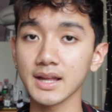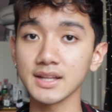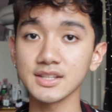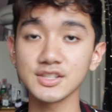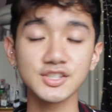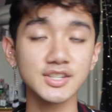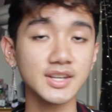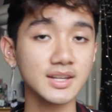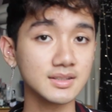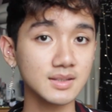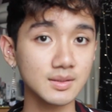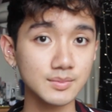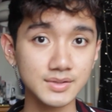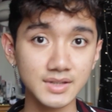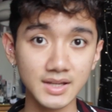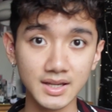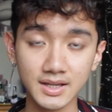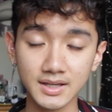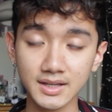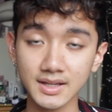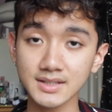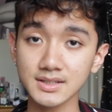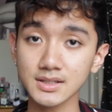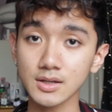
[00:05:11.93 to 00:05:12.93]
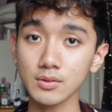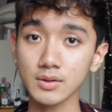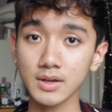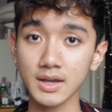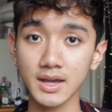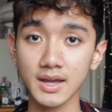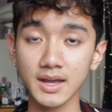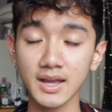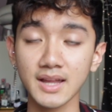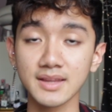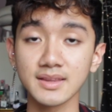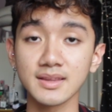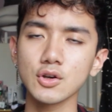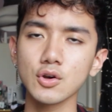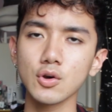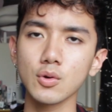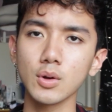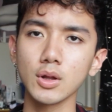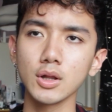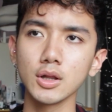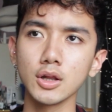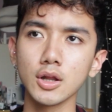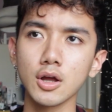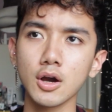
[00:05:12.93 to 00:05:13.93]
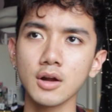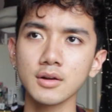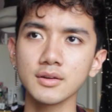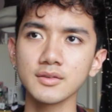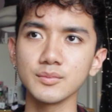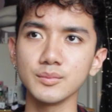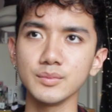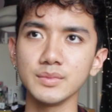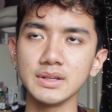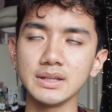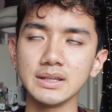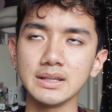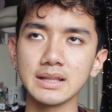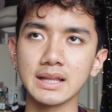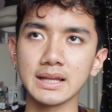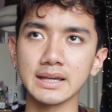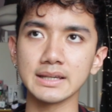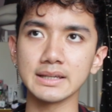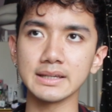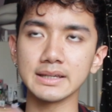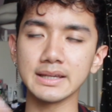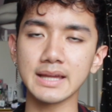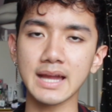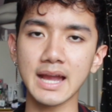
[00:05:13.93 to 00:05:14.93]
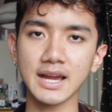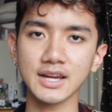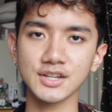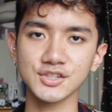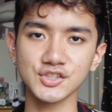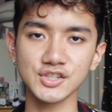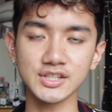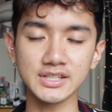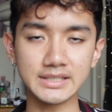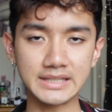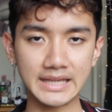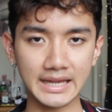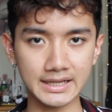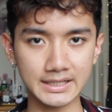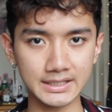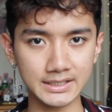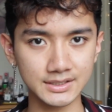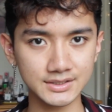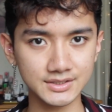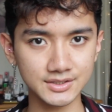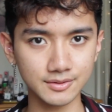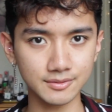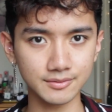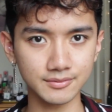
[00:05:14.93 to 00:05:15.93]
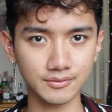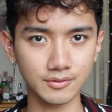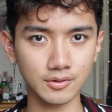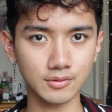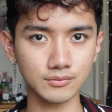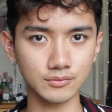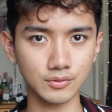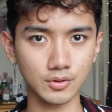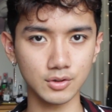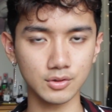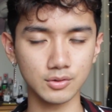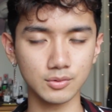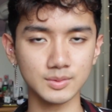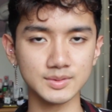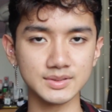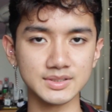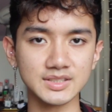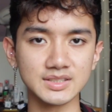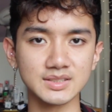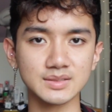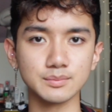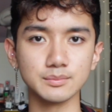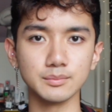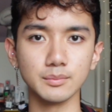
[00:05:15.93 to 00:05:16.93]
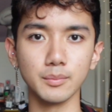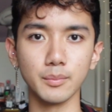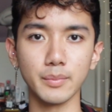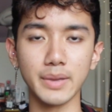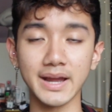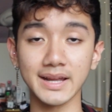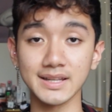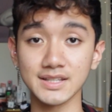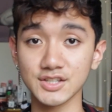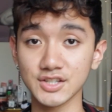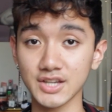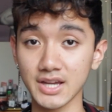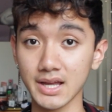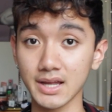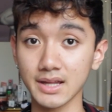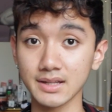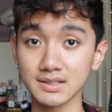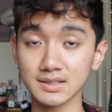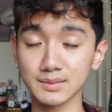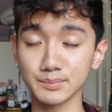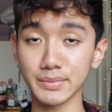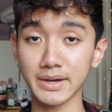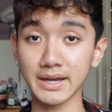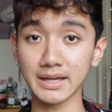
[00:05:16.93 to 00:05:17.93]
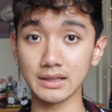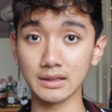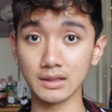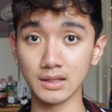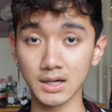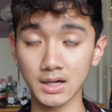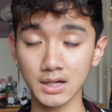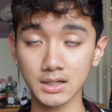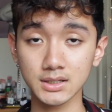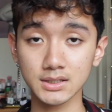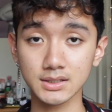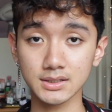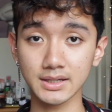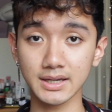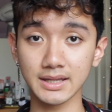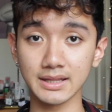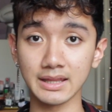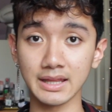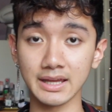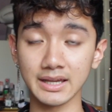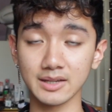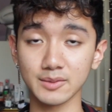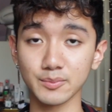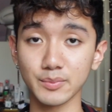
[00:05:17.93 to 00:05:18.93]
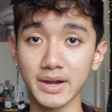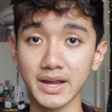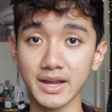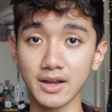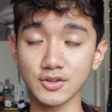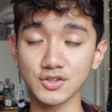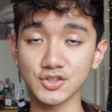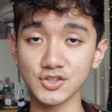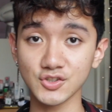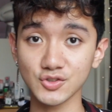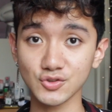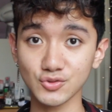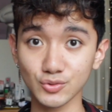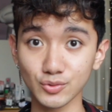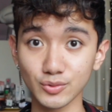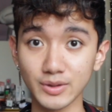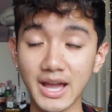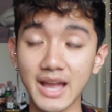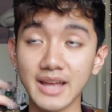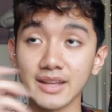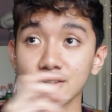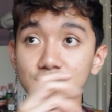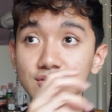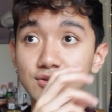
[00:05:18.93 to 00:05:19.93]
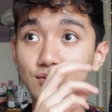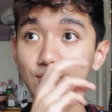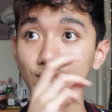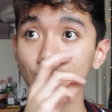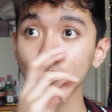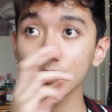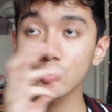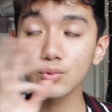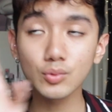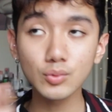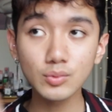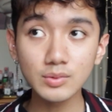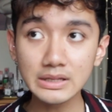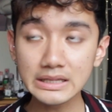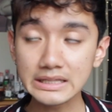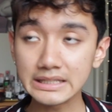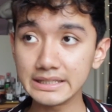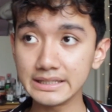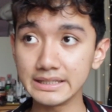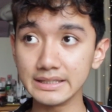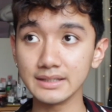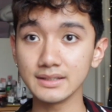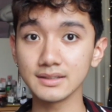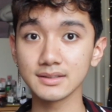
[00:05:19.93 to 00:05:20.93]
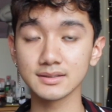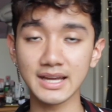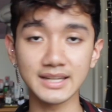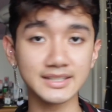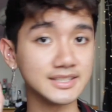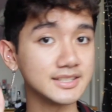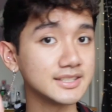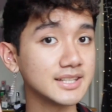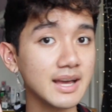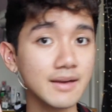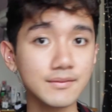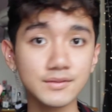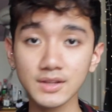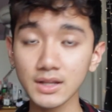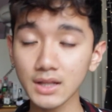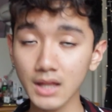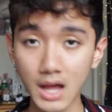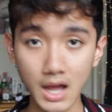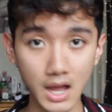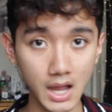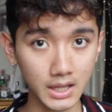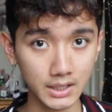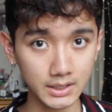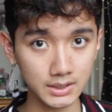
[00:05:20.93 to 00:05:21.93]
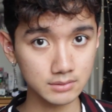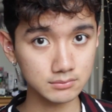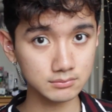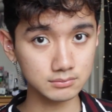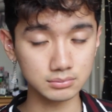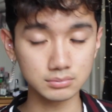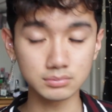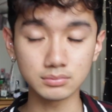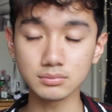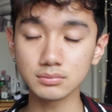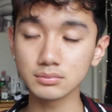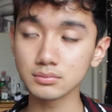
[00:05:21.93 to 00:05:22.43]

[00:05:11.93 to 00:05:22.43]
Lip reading: And she ended up saying, it's okay. So a lot of me like actually getting to the front row was just by chance, by luck. And like, I truly, I didn't have to lie.